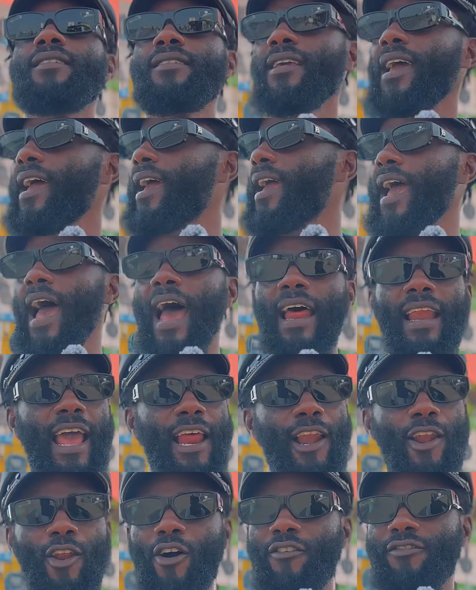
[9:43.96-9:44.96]
Yeah, and I
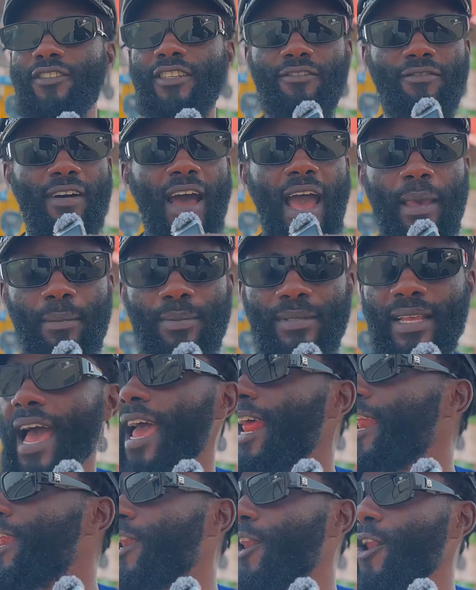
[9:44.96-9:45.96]
love the vibes.
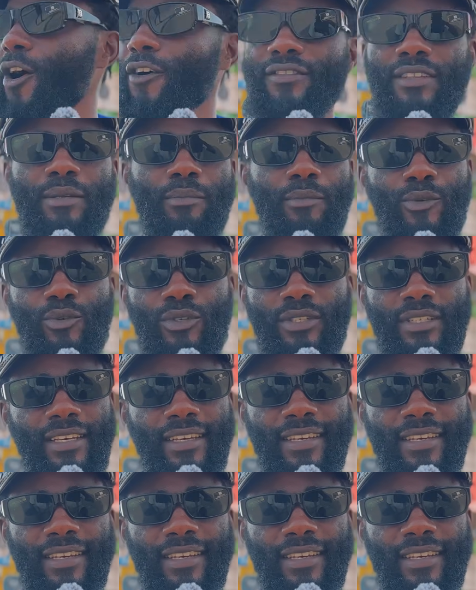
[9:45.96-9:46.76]
I love the music.